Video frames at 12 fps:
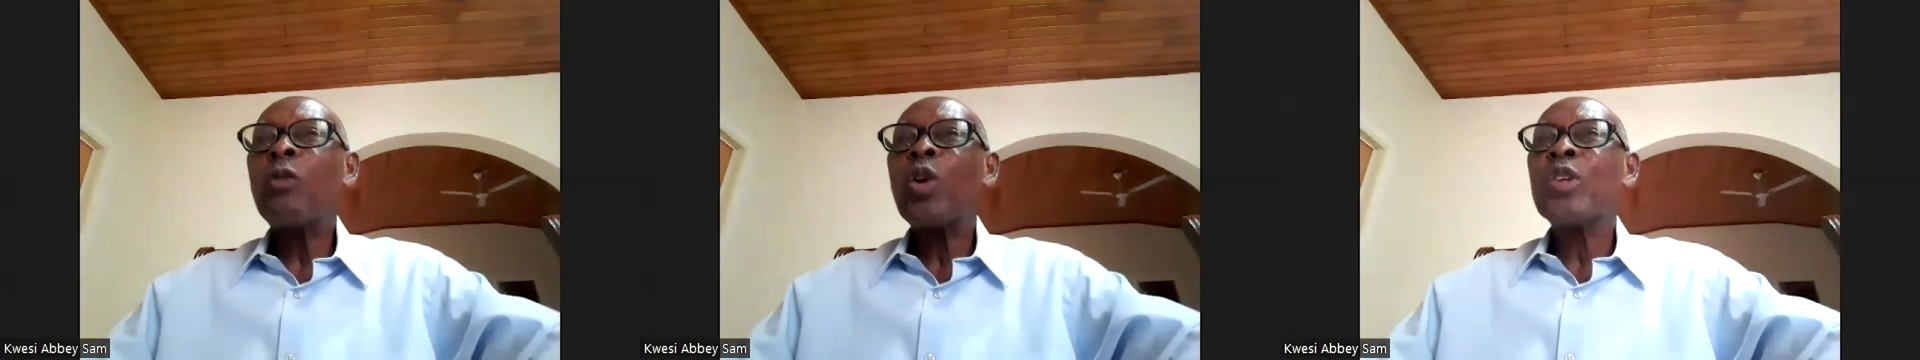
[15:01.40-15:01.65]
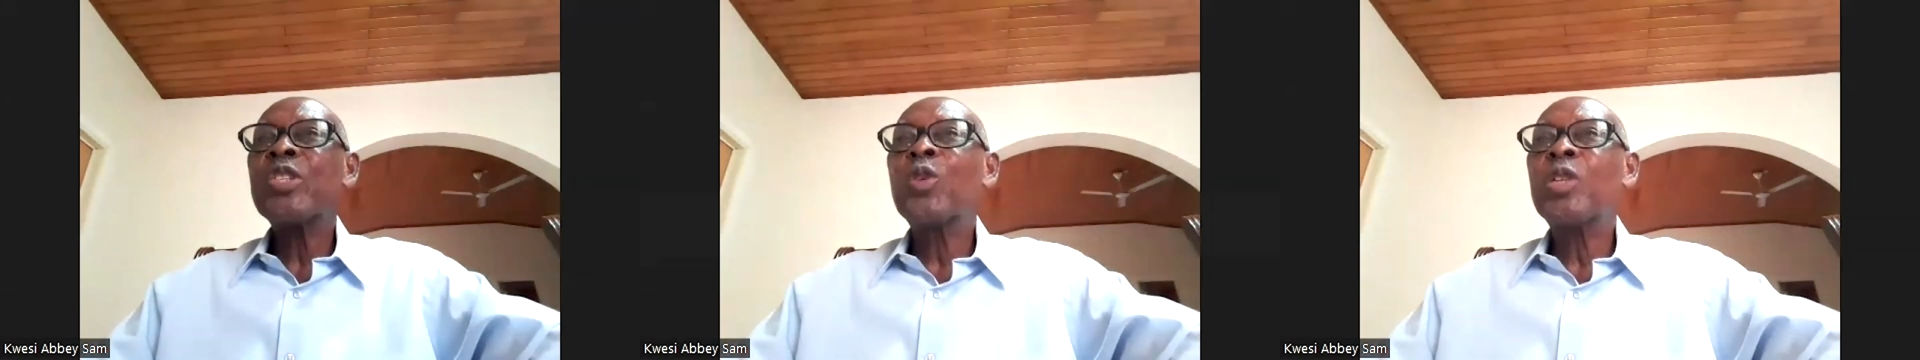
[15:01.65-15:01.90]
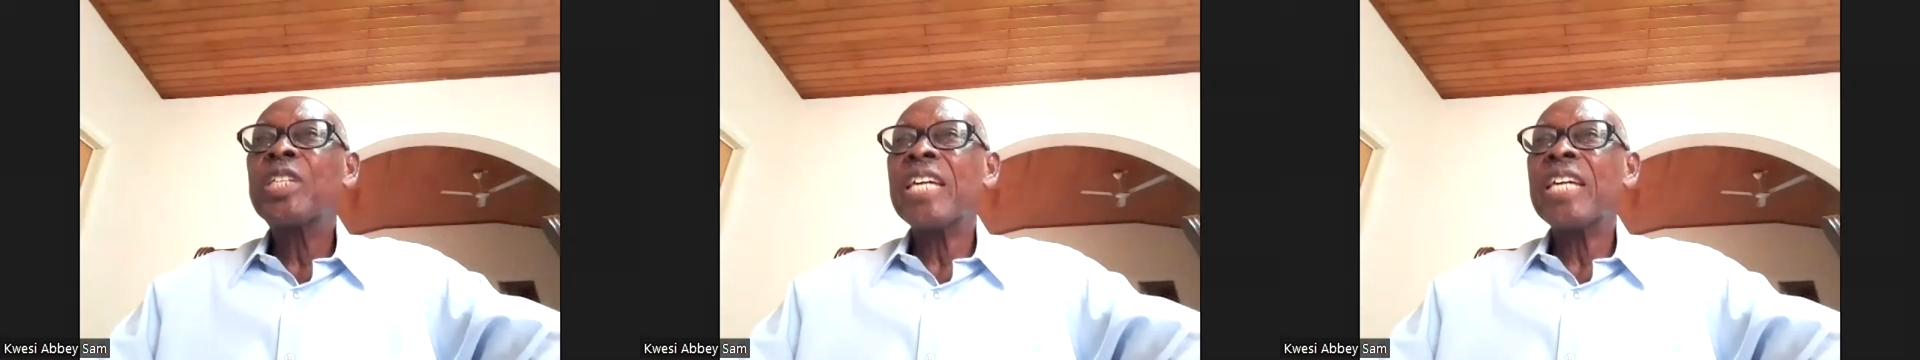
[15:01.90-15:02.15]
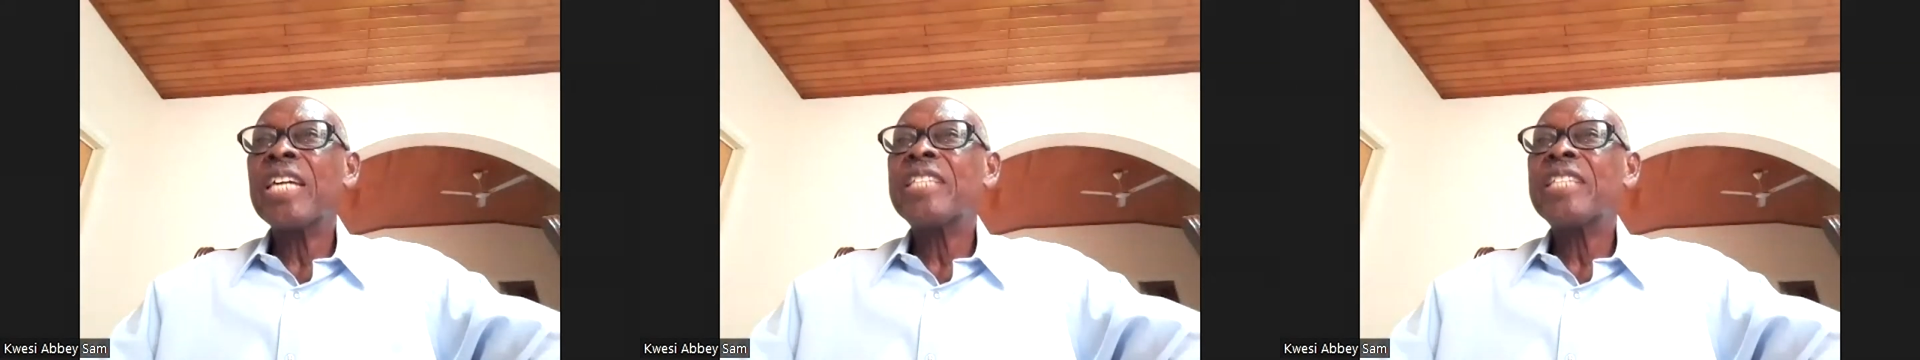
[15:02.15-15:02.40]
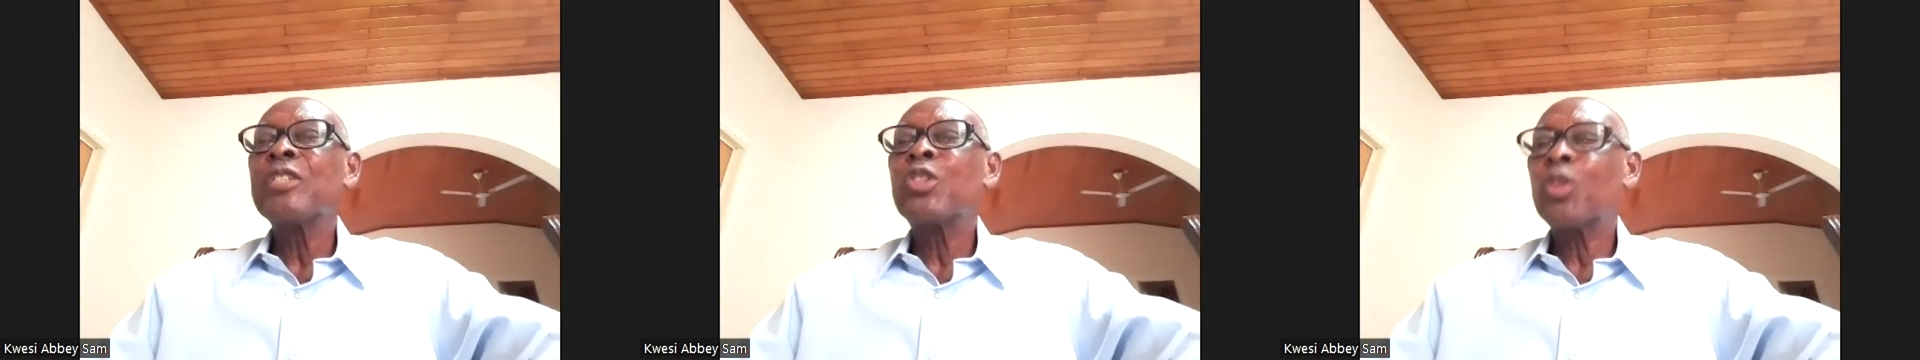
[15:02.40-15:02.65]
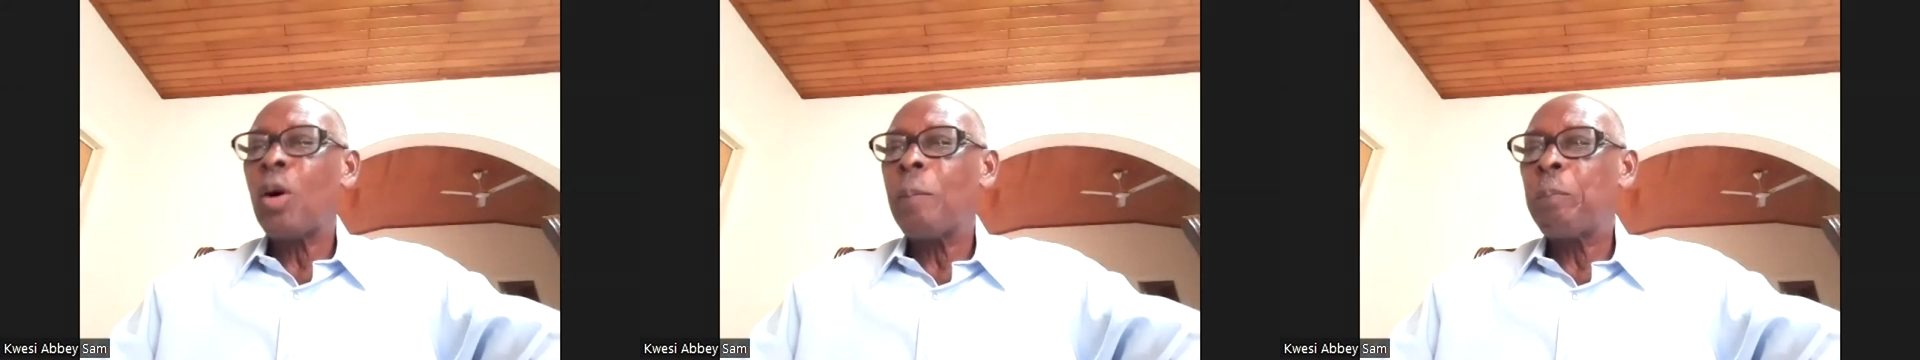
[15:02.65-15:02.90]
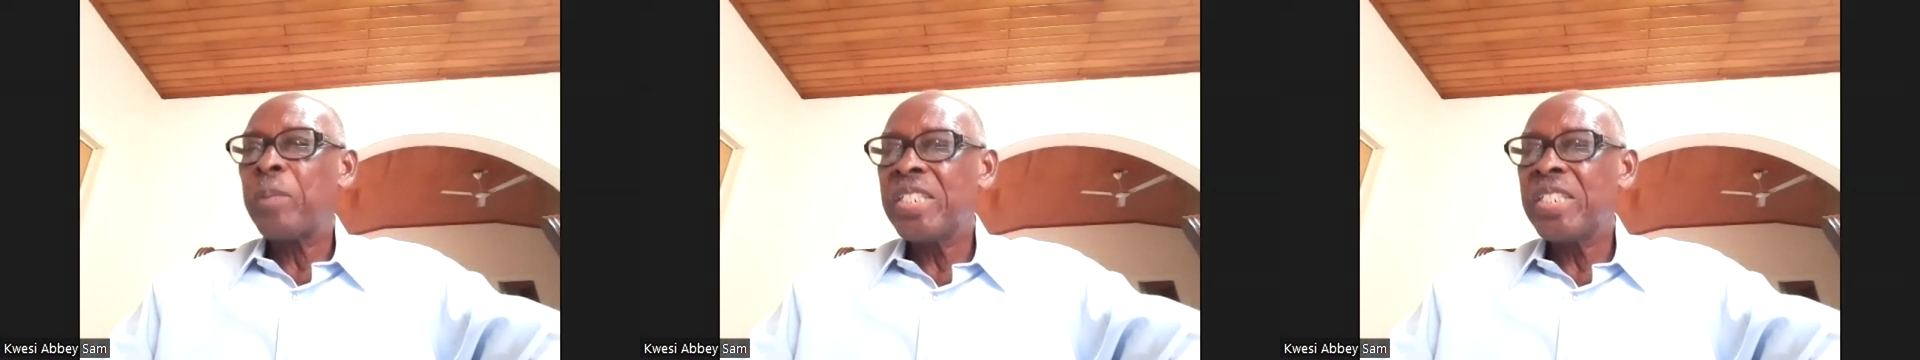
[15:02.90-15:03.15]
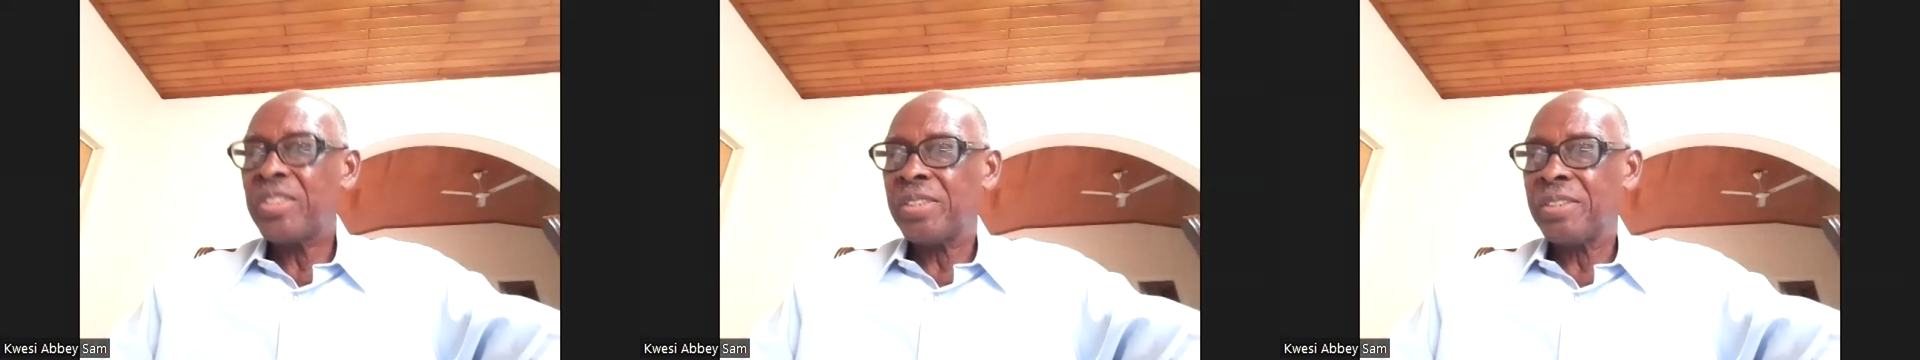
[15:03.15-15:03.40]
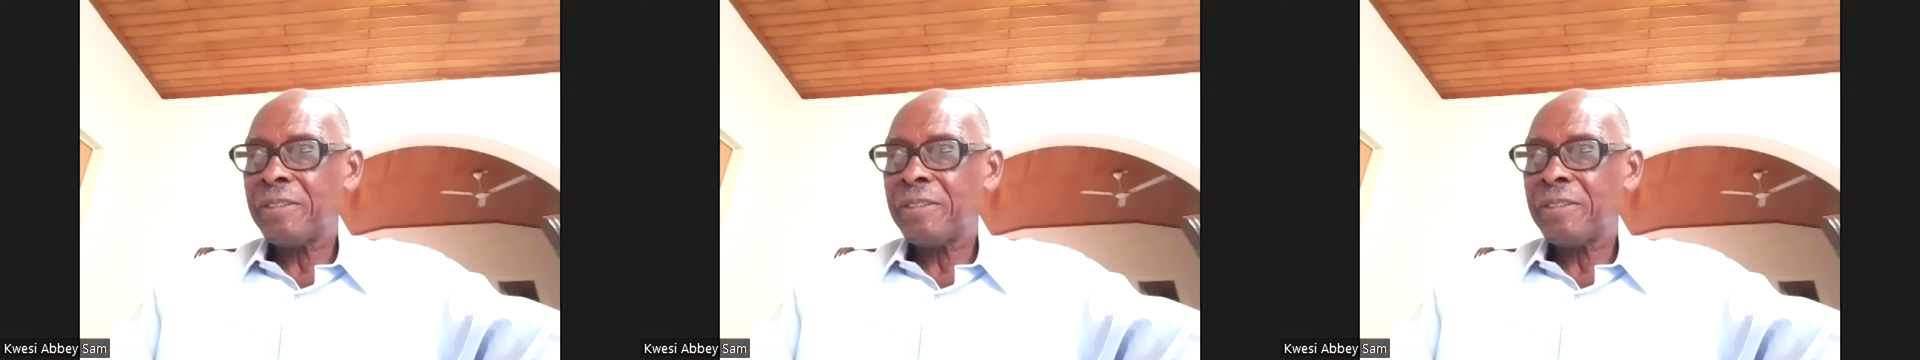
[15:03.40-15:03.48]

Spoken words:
was getting to completion,